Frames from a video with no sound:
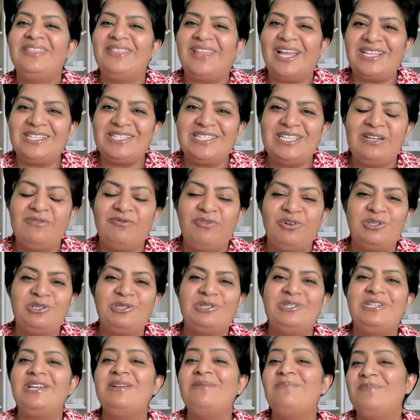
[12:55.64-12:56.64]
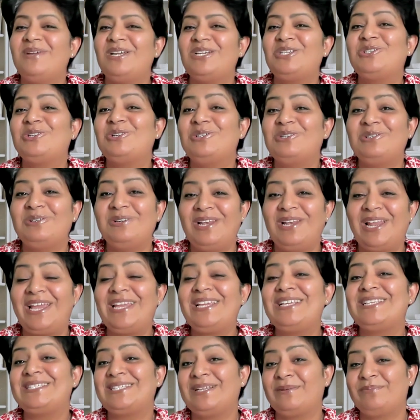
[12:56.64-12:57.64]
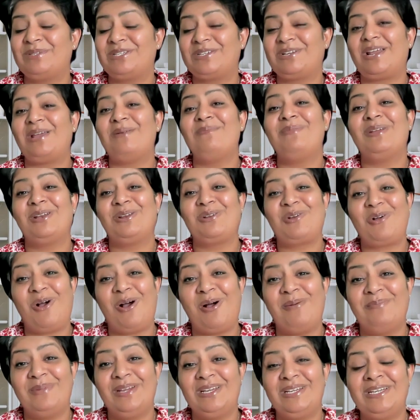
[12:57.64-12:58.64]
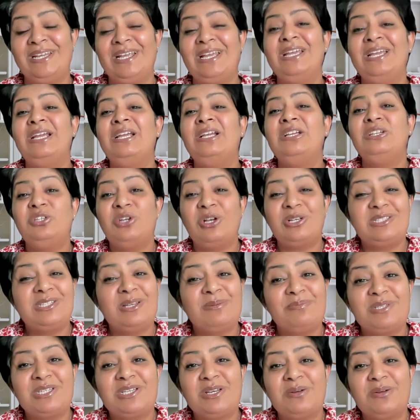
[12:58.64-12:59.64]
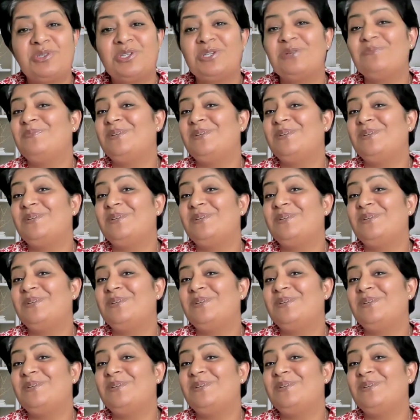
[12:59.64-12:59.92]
that's it for today. Make sure to like, subscribe, and comment. Your subscription